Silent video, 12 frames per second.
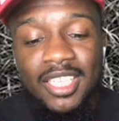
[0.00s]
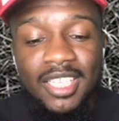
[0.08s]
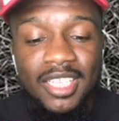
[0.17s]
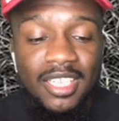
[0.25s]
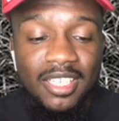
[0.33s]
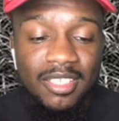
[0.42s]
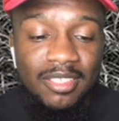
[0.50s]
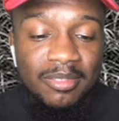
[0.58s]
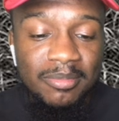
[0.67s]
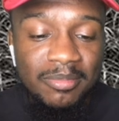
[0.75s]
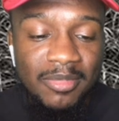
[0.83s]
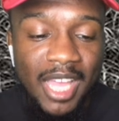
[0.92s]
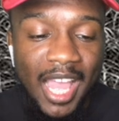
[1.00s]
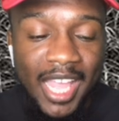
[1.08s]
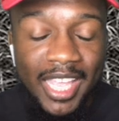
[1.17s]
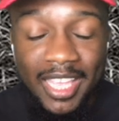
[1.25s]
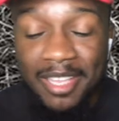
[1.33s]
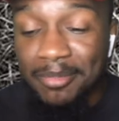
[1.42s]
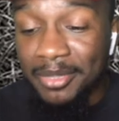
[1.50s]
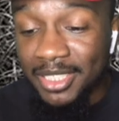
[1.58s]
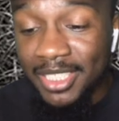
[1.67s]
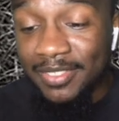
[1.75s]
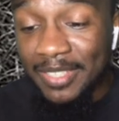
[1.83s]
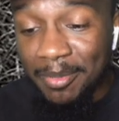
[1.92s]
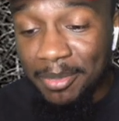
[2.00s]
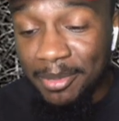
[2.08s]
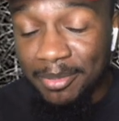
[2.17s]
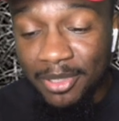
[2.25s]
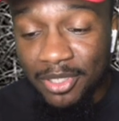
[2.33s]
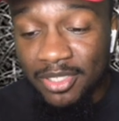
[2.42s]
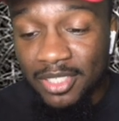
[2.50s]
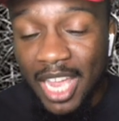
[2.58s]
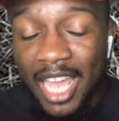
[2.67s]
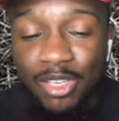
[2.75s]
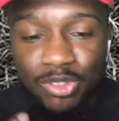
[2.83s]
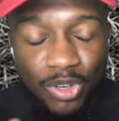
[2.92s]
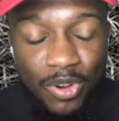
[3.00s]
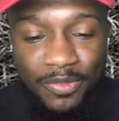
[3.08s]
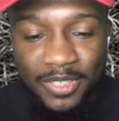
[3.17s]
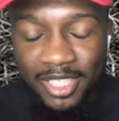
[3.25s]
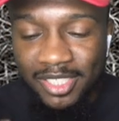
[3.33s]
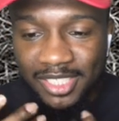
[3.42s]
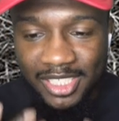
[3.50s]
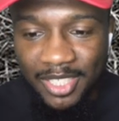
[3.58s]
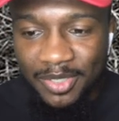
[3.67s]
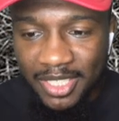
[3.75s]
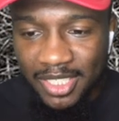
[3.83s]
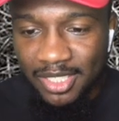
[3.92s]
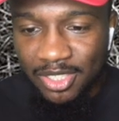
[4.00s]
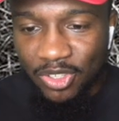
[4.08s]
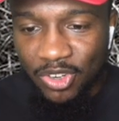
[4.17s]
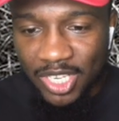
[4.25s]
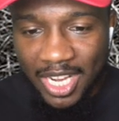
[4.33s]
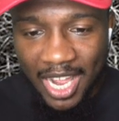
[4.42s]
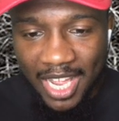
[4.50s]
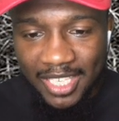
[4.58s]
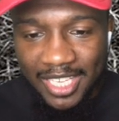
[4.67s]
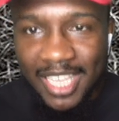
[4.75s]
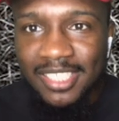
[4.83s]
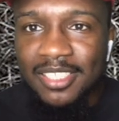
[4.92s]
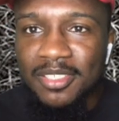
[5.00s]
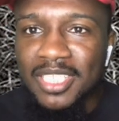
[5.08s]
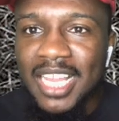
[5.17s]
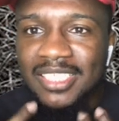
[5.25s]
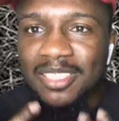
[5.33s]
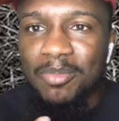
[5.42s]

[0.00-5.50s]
Um, I can't believe that people are, I don't know if they're serious or not. That's the that's the